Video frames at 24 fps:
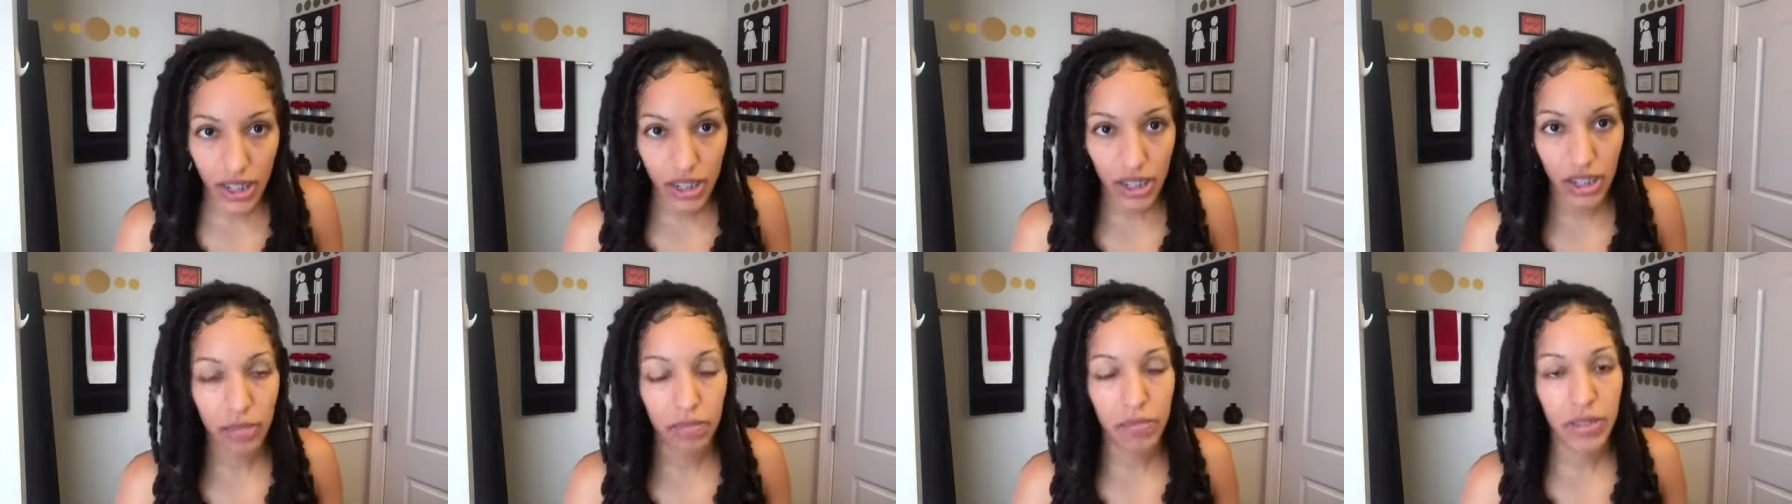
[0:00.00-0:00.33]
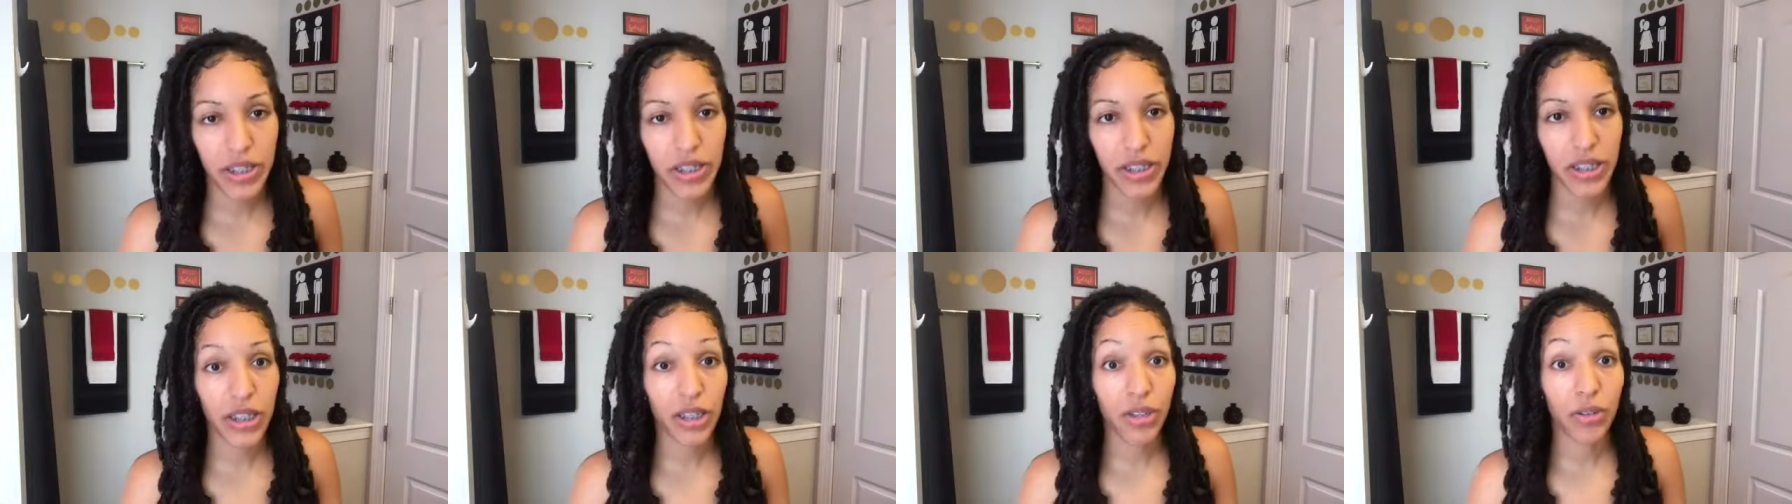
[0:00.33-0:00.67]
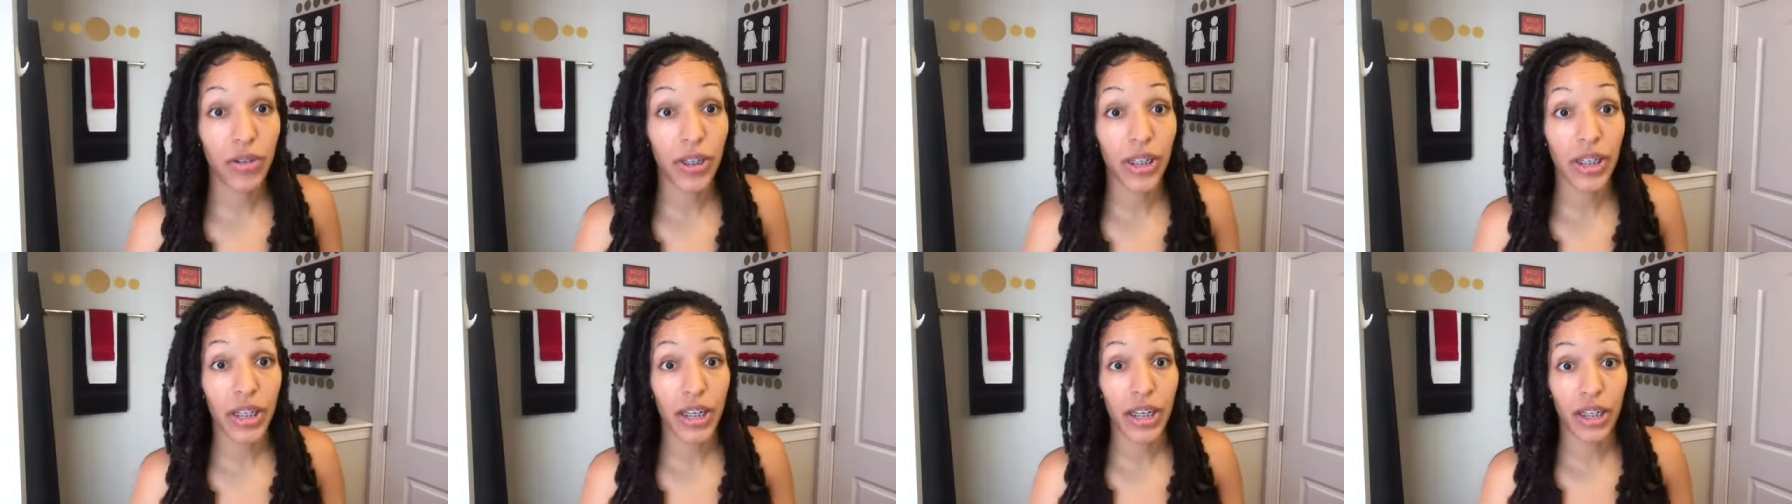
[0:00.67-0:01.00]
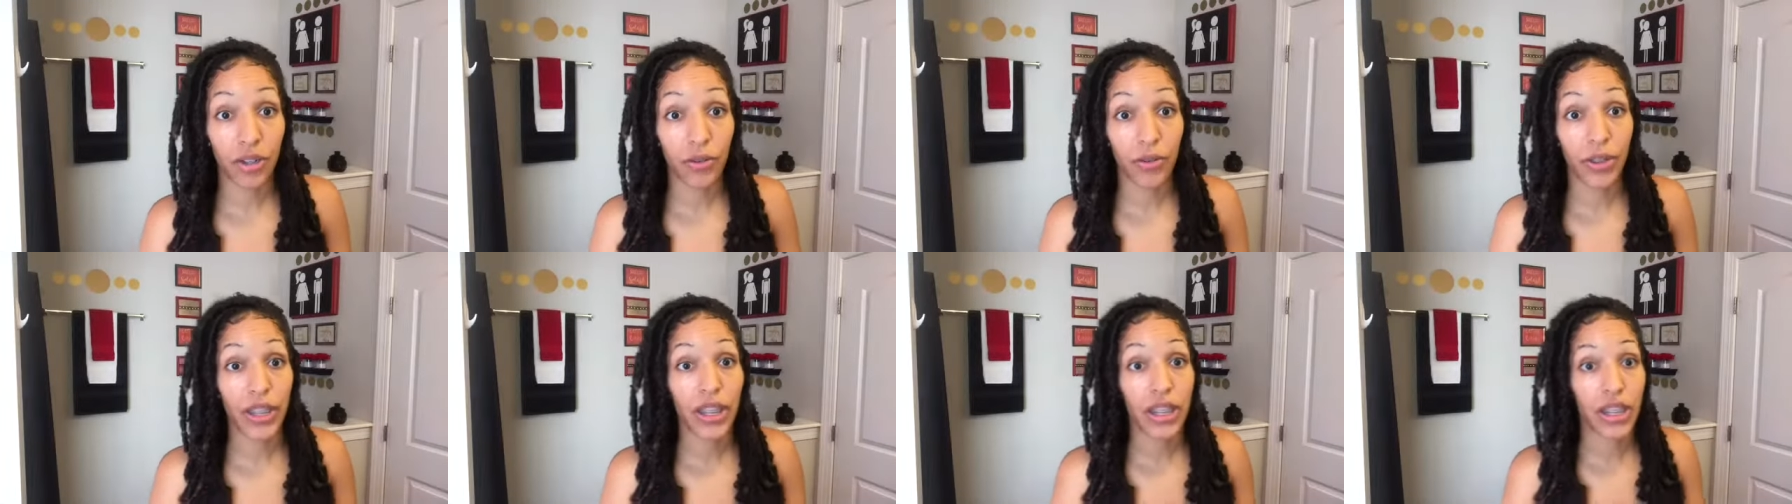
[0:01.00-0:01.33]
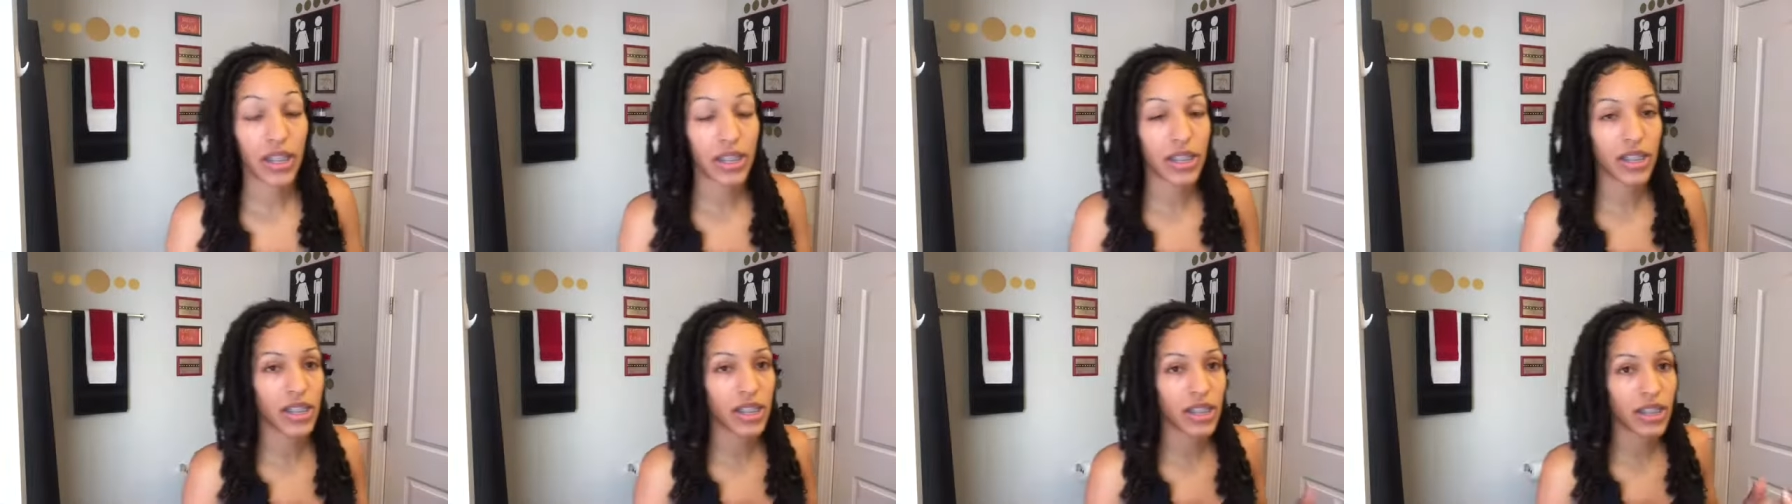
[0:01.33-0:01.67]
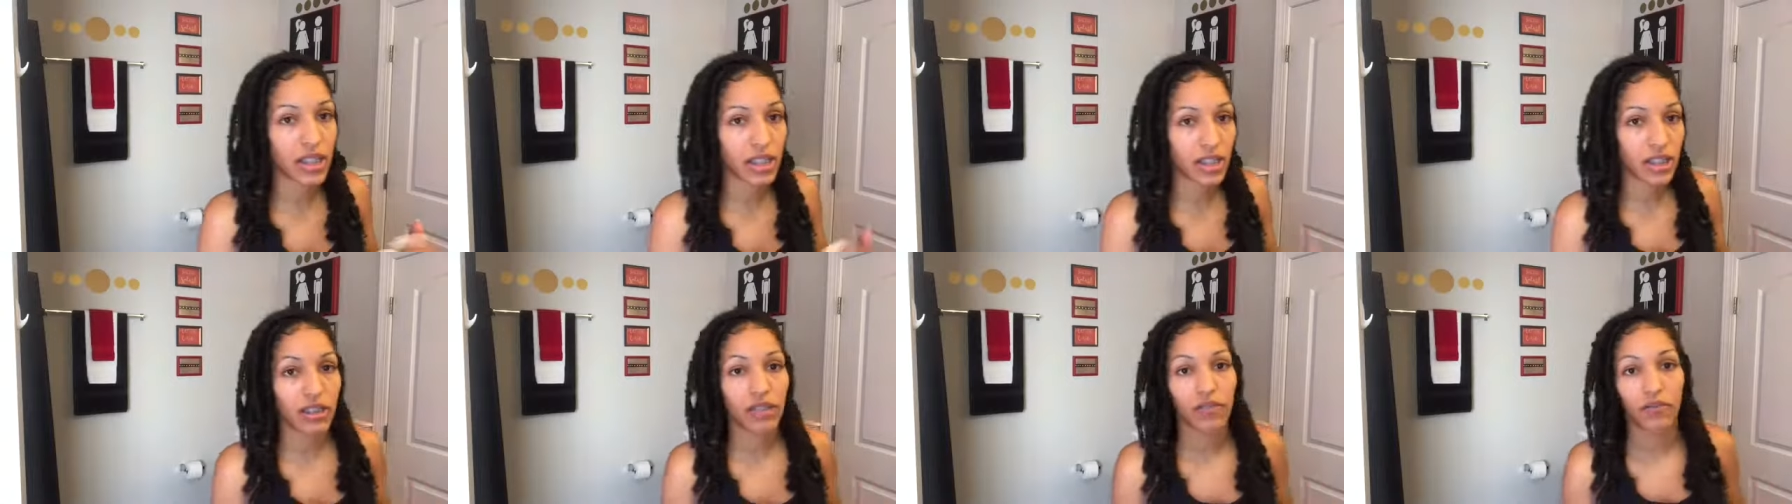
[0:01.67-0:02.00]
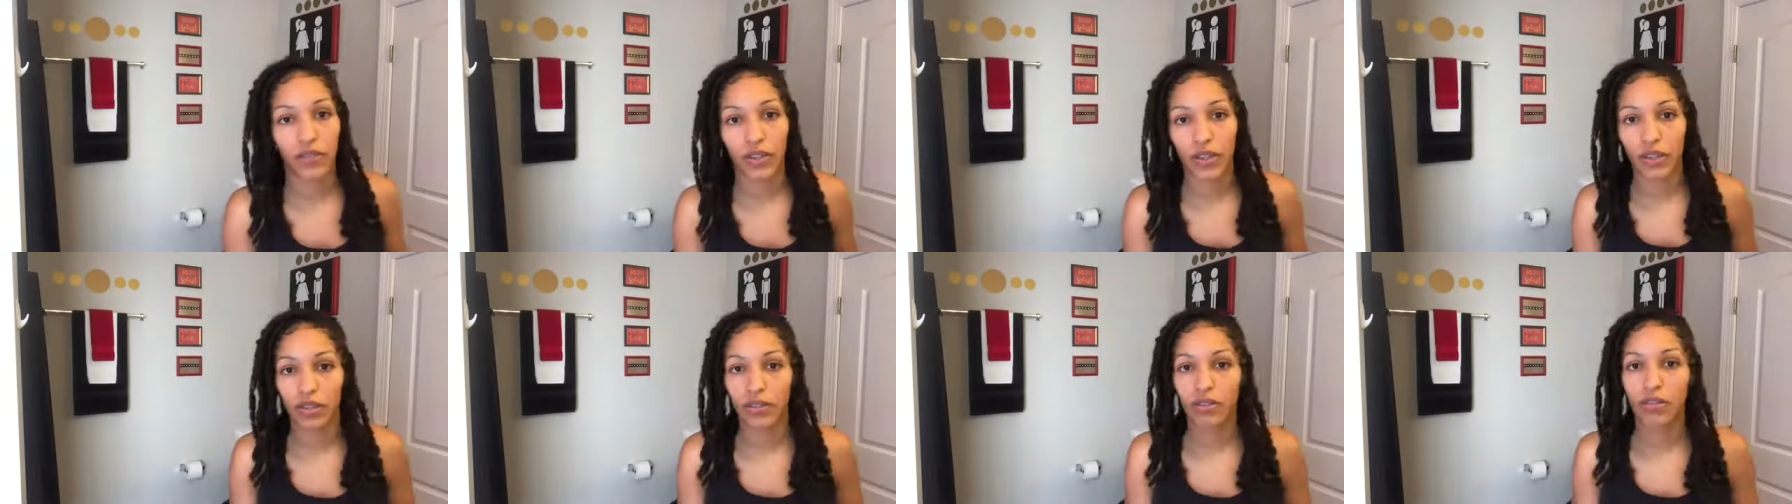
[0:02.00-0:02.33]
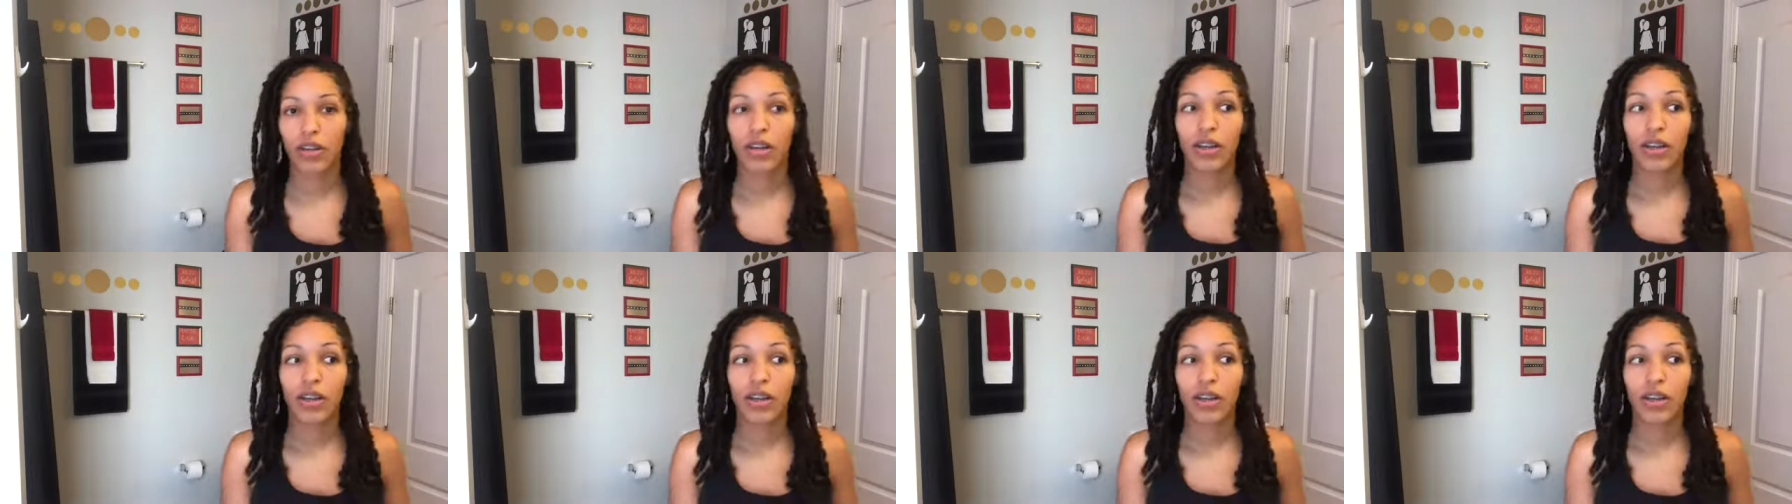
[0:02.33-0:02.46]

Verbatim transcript: same as the ingredients in Cetaphil.